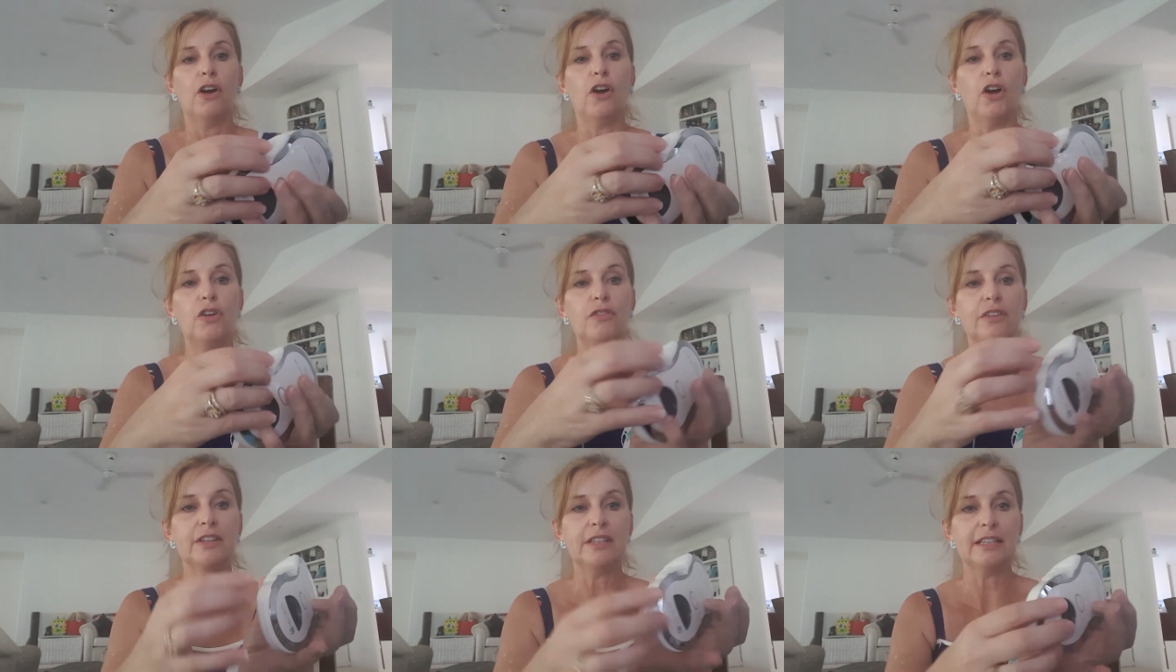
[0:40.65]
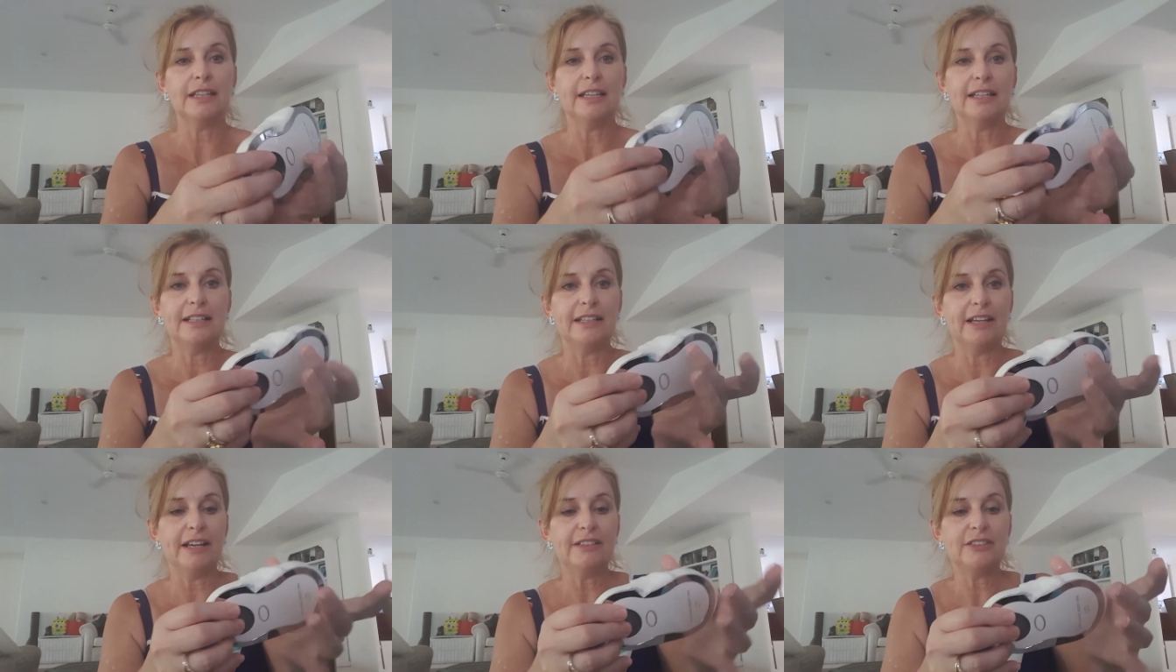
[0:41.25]
over the end.
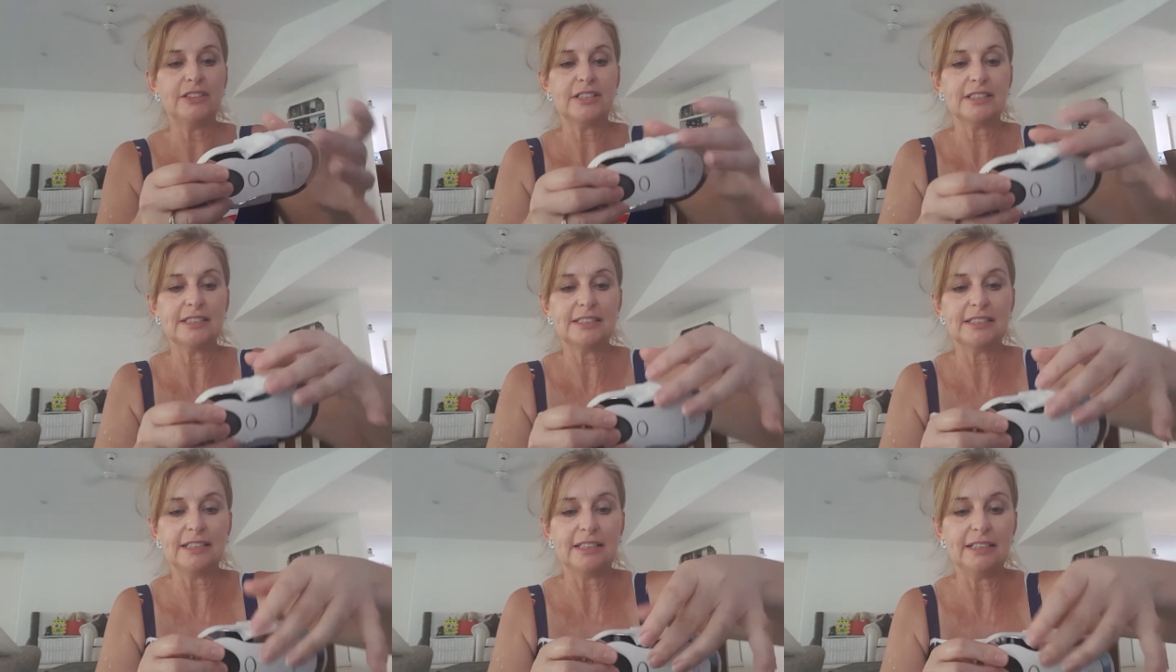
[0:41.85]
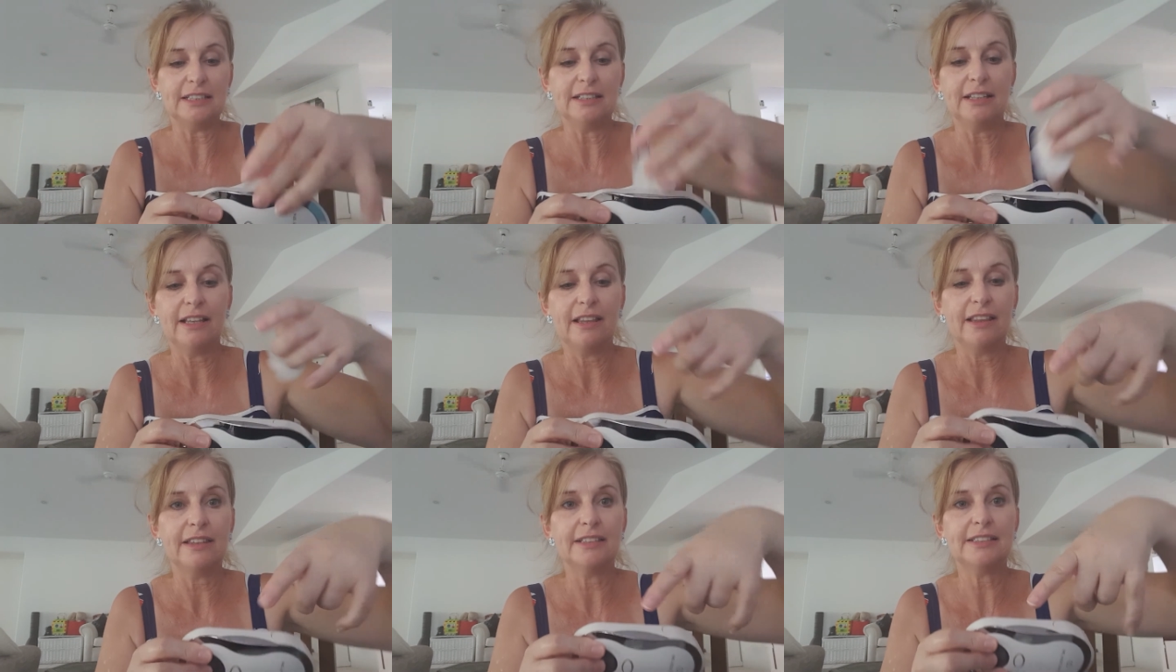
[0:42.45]
Now as you can see,
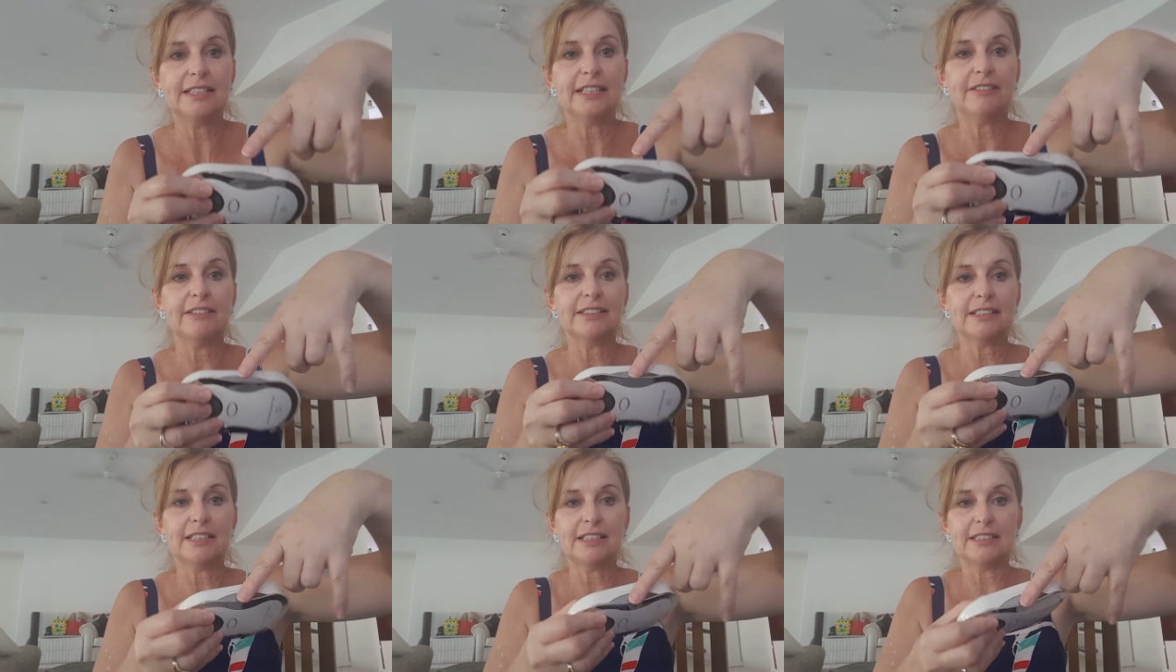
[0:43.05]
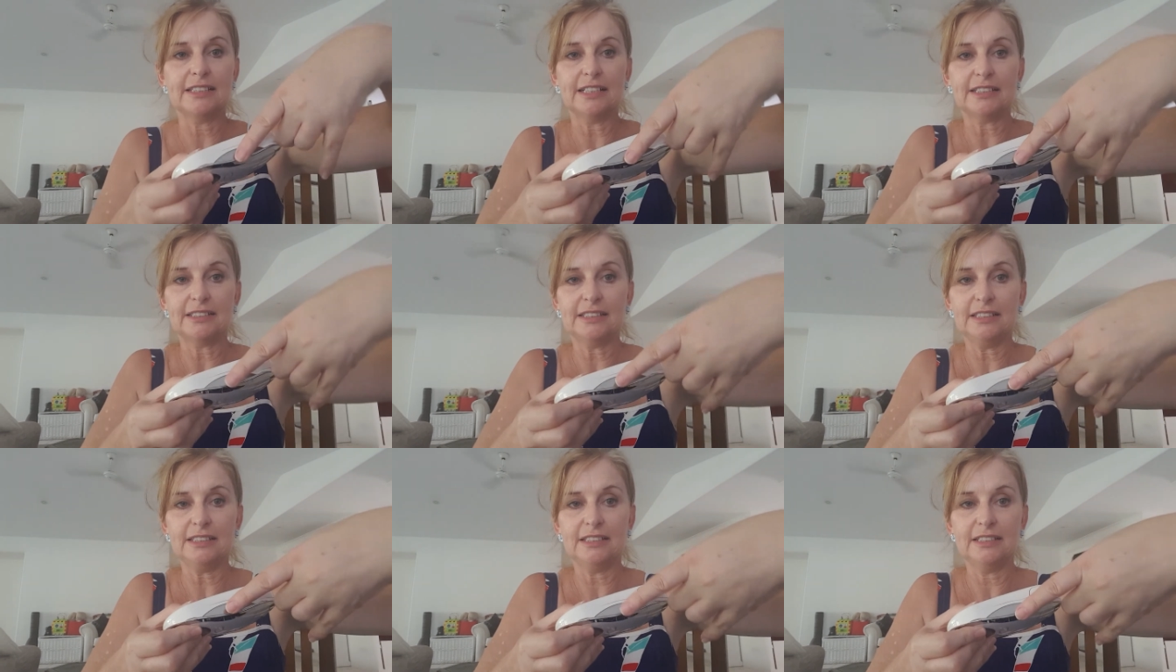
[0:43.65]
this here is a
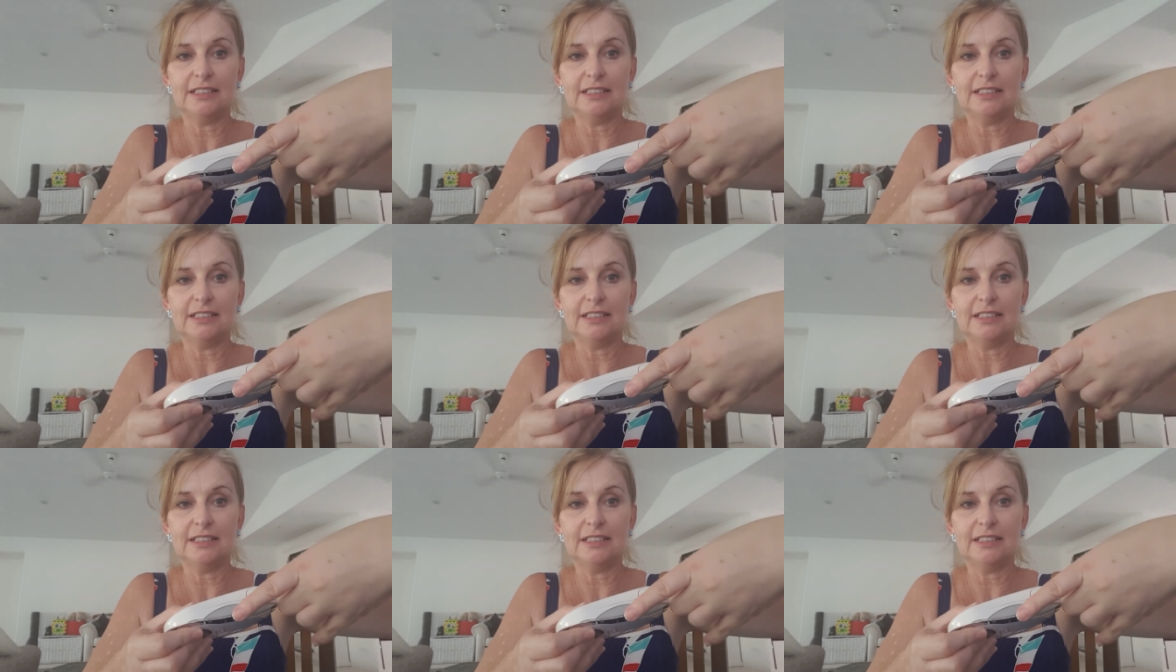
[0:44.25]
conductor